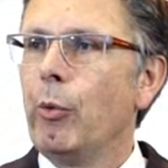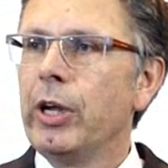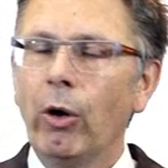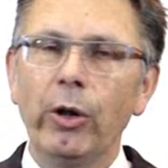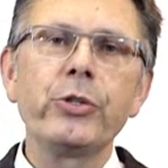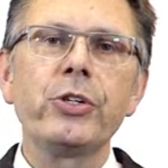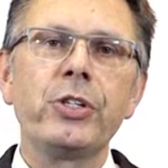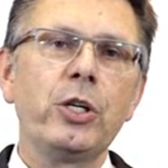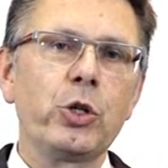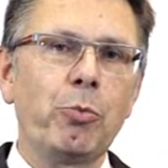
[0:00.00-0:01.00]
We also
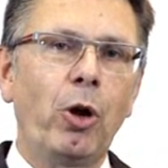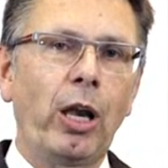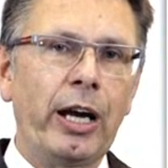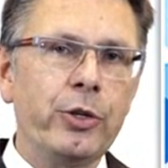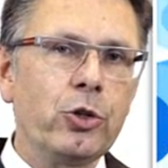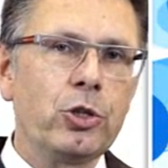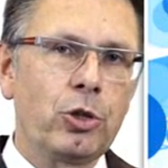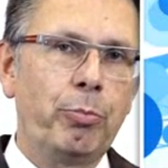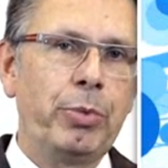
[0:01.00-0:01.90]
see a small isotope